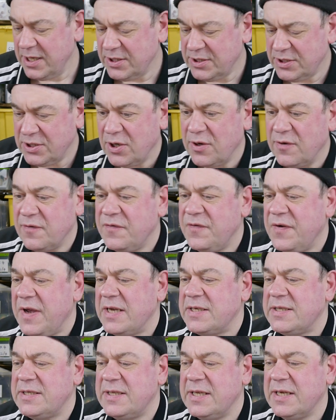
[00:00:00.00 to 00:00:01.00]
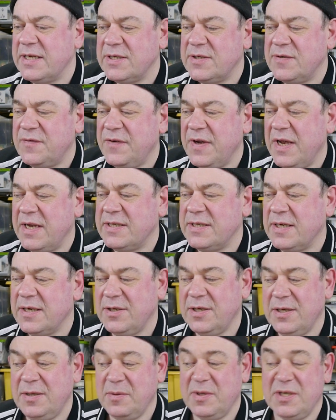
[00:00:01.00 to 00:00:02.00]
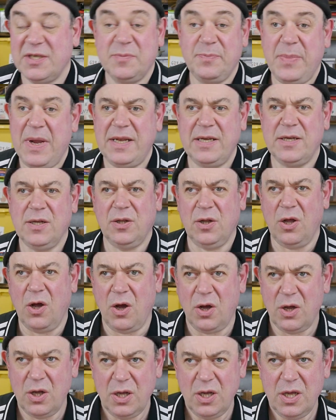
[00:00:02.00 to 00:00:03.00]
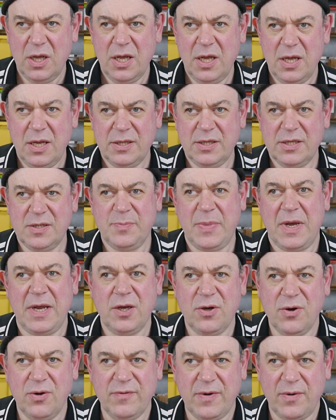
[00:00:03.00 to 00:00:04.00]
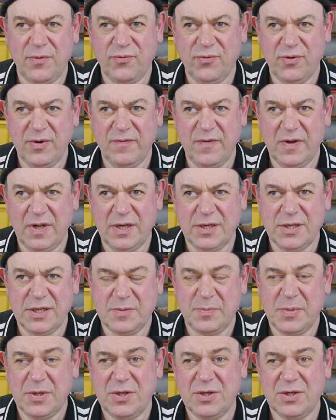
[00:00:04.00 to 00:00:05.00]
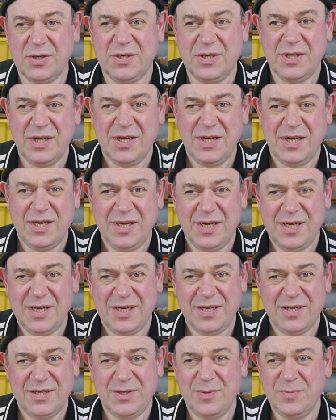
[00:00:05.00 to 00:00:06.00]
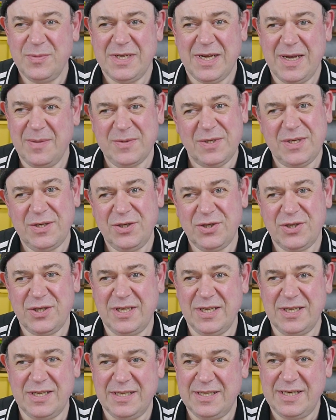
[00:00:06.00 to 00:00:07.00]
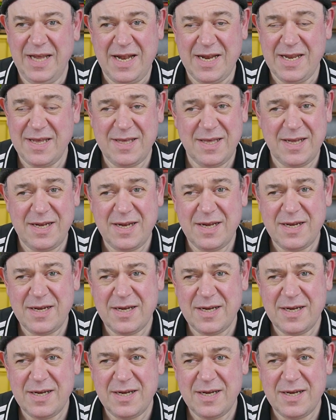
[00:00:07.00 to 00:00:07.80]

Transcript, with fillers: So first things first, I didn't spend a lot despite going around three villages, because sometimes there just isn't anything,